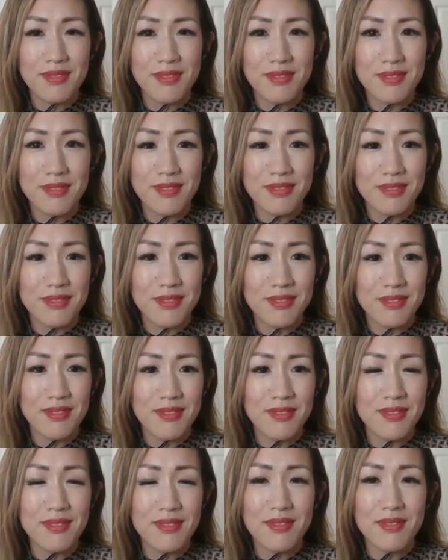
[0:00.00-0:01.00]

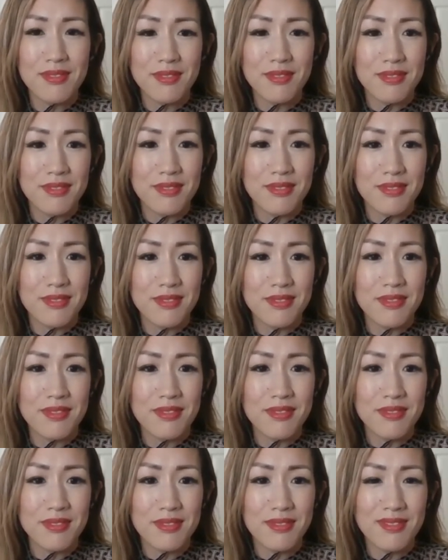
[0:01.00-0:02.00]

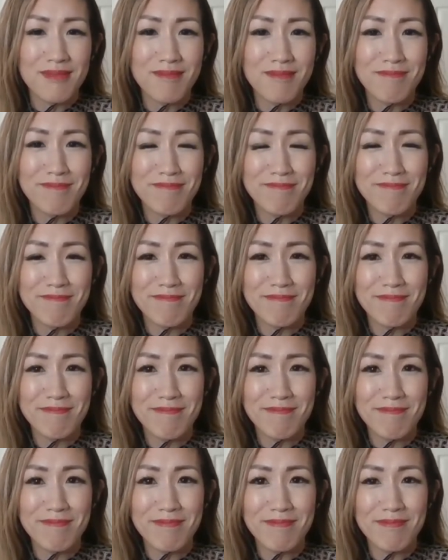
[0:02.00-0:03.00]

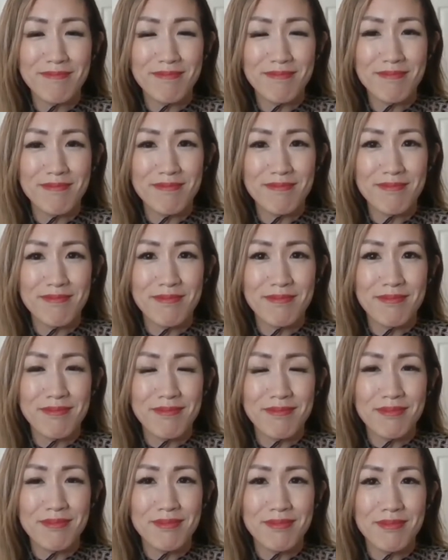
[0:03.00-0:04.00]

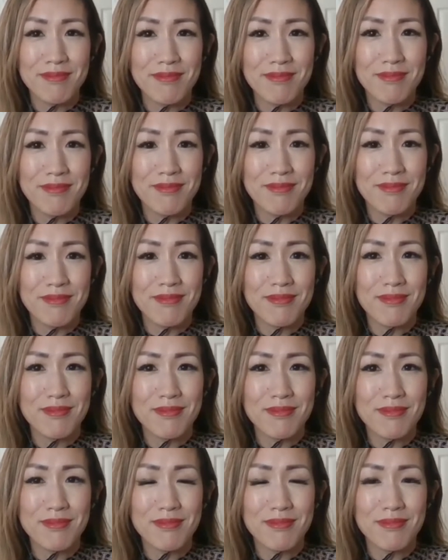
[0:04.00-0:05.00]

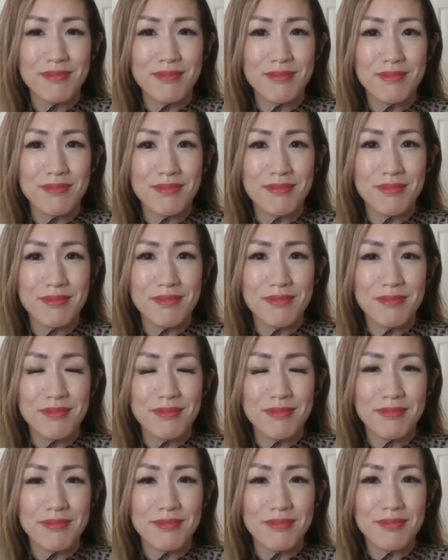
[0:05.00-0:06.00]

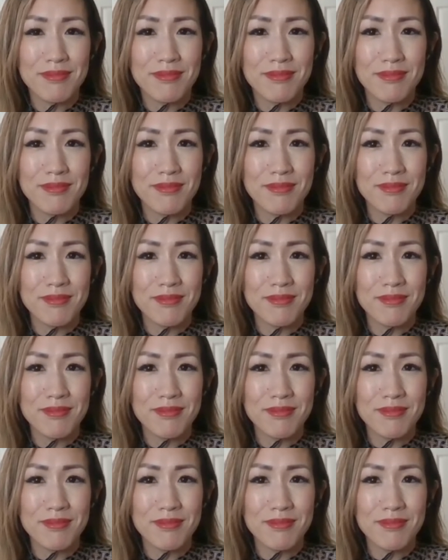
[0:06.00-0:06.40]
No words are spoken by the person on screen.